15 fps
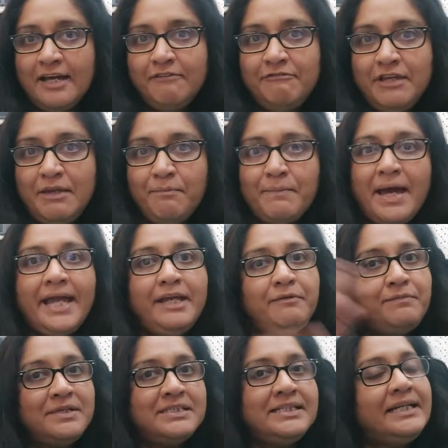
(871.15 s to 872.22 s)
We
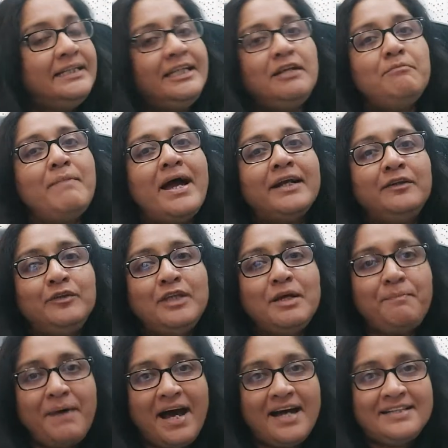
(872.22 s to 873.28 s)
might project it back to the
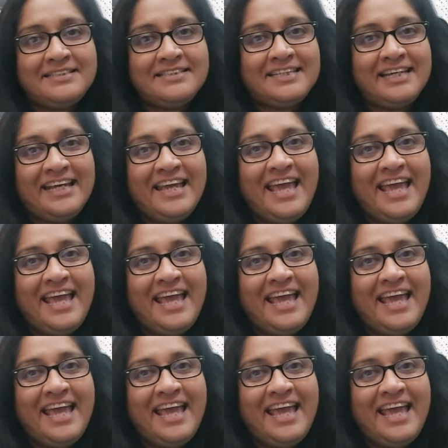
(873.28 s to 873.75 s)
past